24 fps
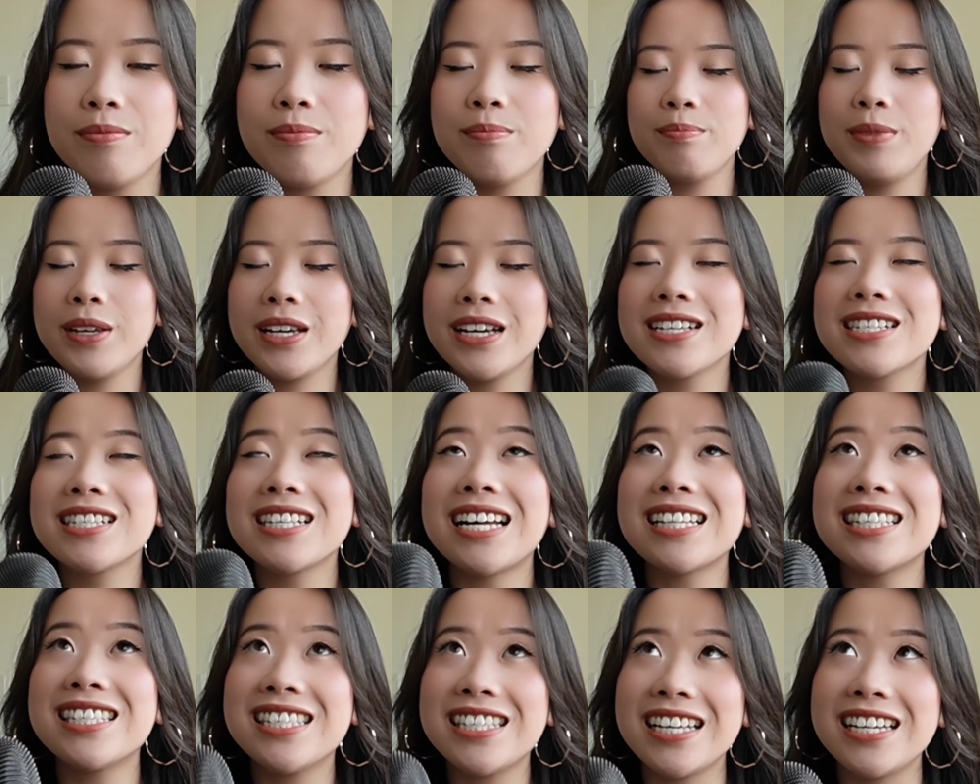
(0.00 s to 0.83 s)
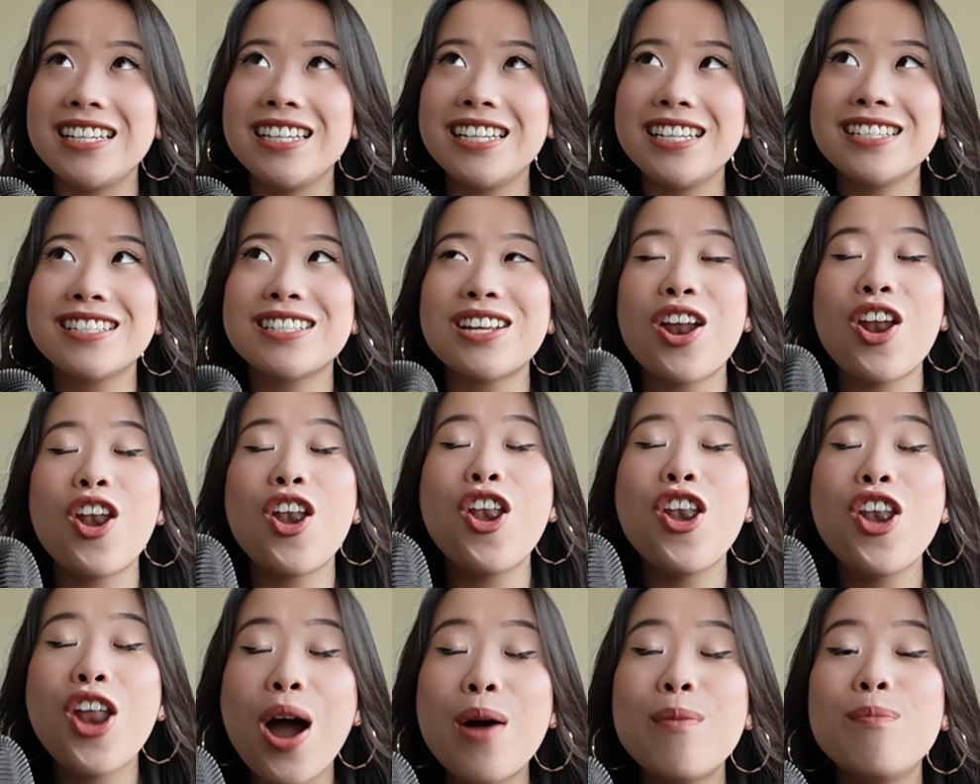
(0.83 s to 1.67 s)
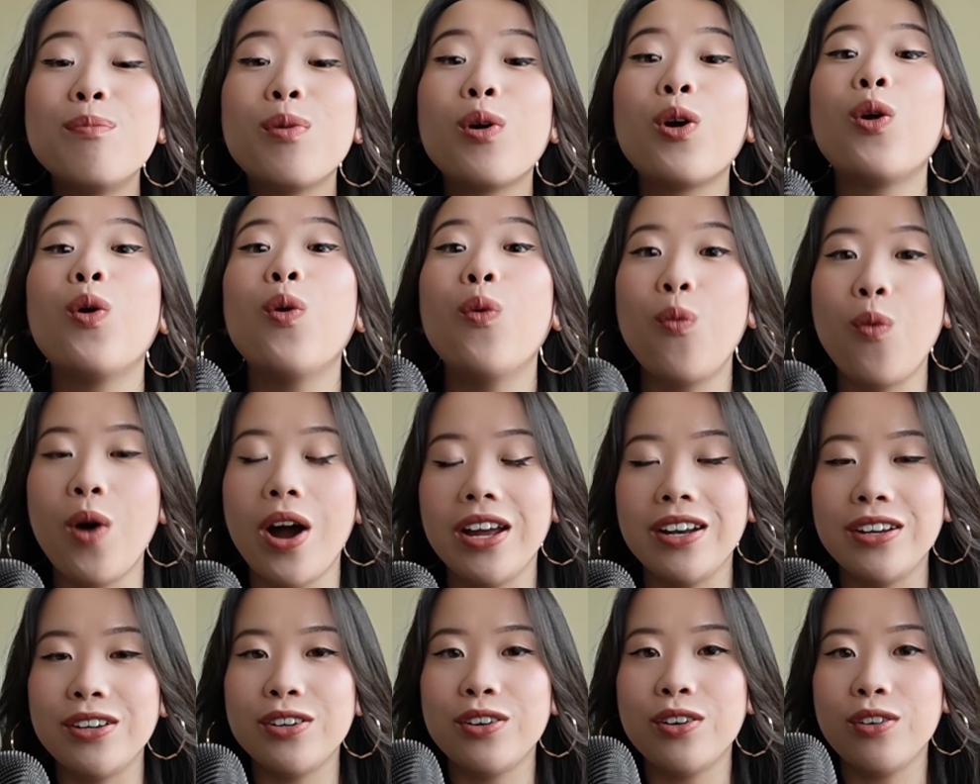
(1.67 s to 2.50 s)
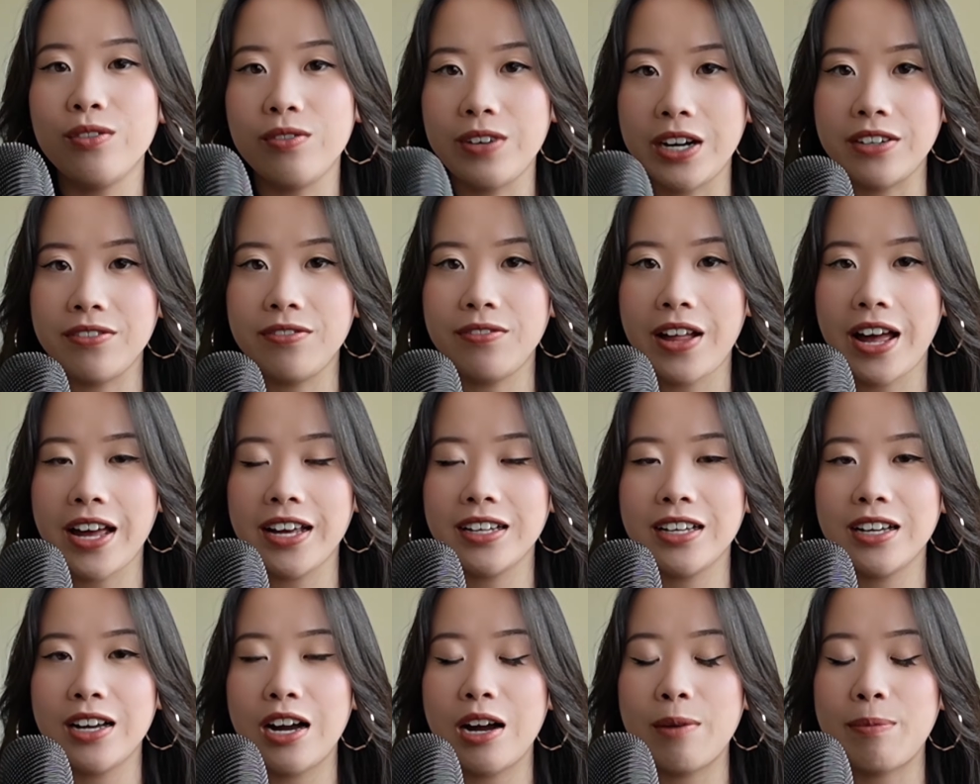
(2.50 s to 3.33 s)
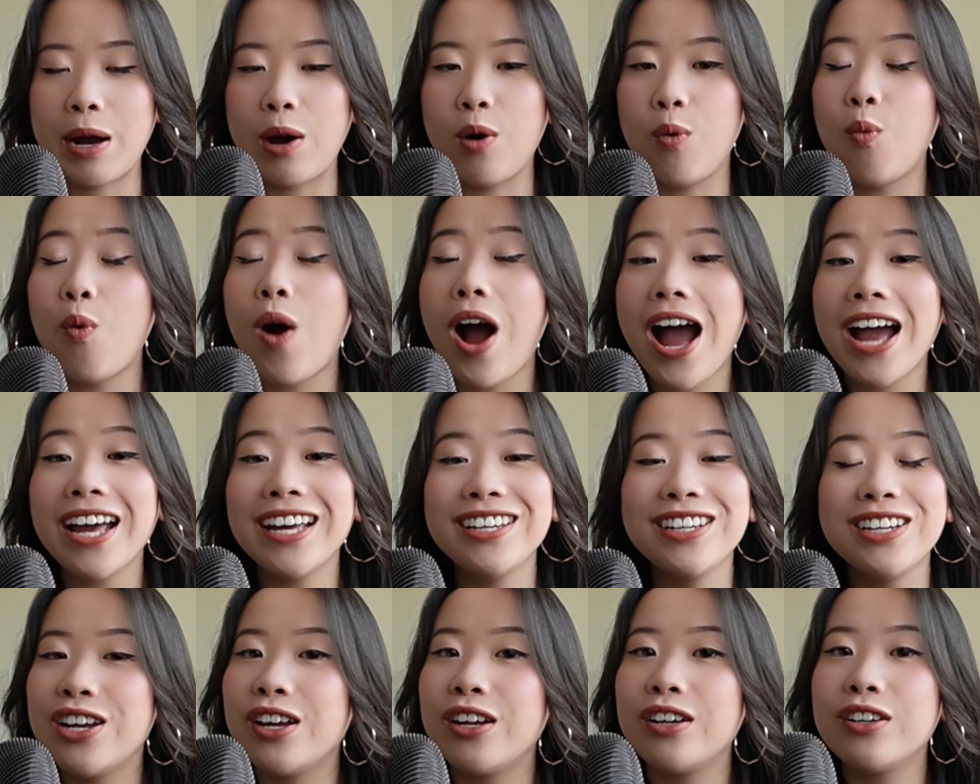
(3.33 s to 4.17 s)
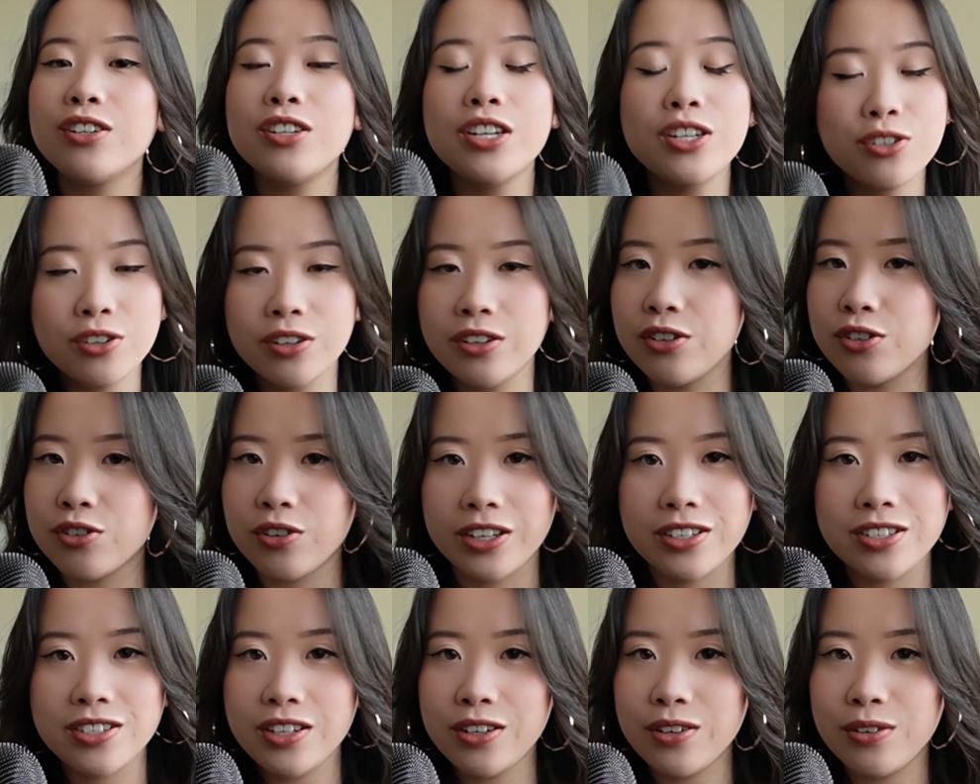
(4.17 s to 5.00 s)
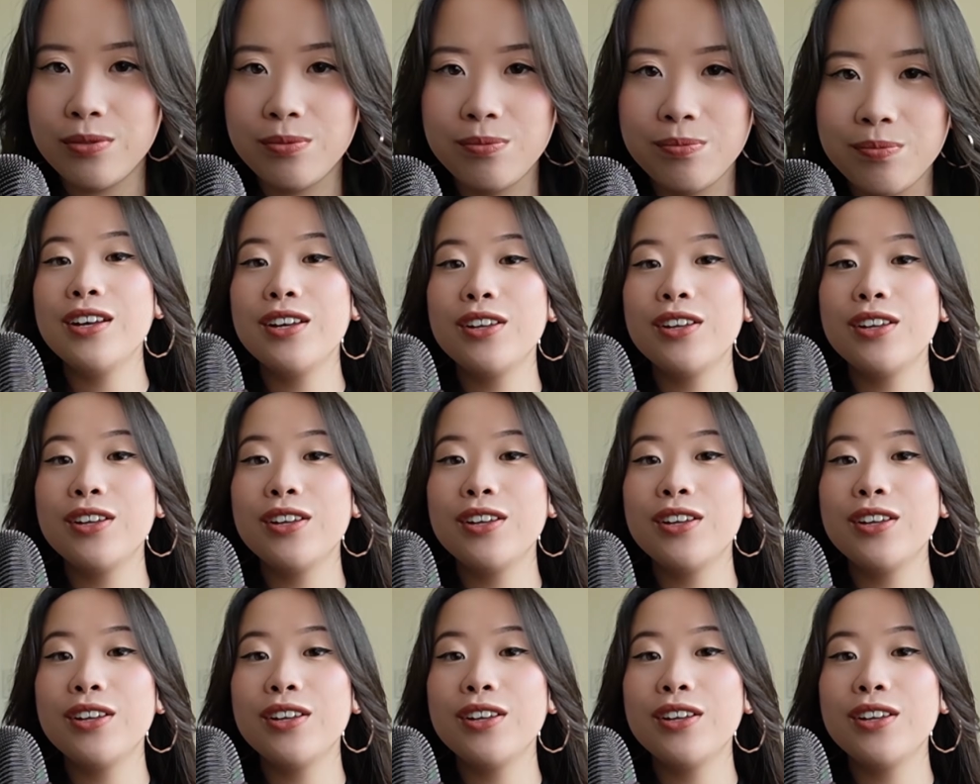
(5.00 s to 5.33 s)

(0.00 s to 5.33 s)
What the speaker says: because that's Sydney's number one red flag about why she shouldn't trust you.